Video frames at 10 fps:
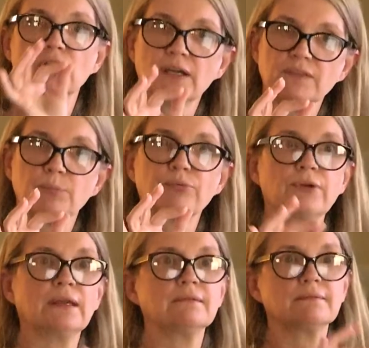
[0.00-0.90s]
look at the
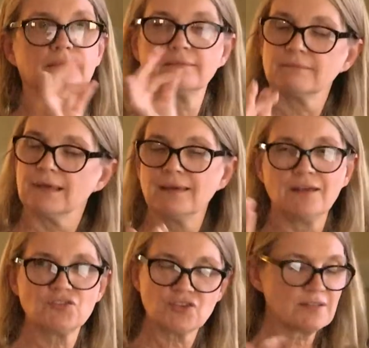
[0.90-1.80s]
print.
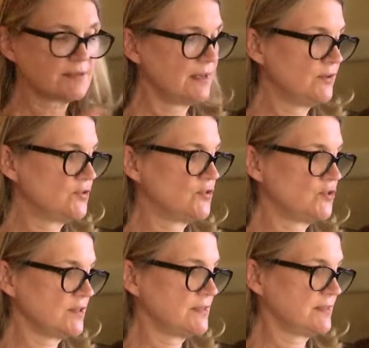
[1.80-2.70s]
It's just
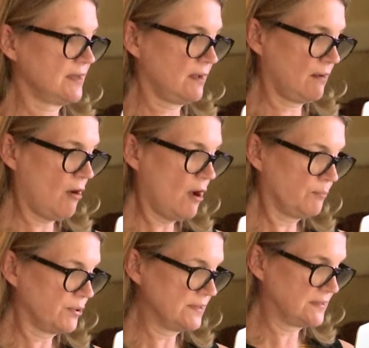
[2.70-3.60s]
all
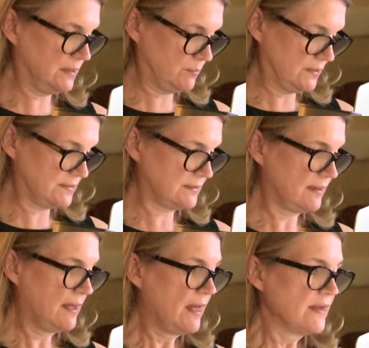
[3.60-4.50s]
pretty seamless.
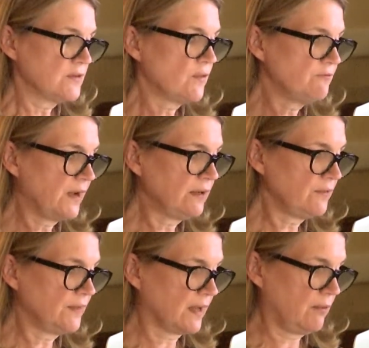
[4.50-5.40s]
So the final
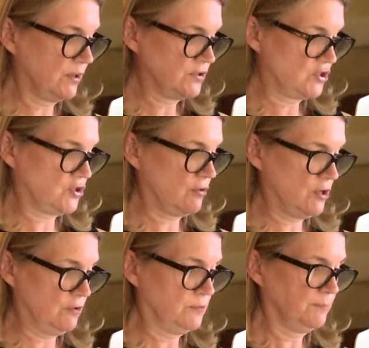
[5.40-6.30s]
thing I want to show
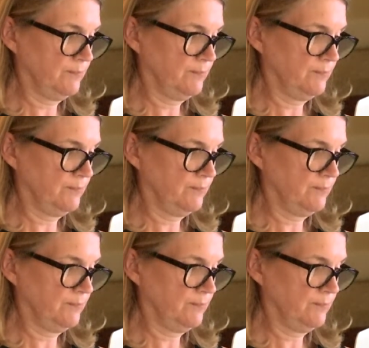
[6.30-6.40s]
you,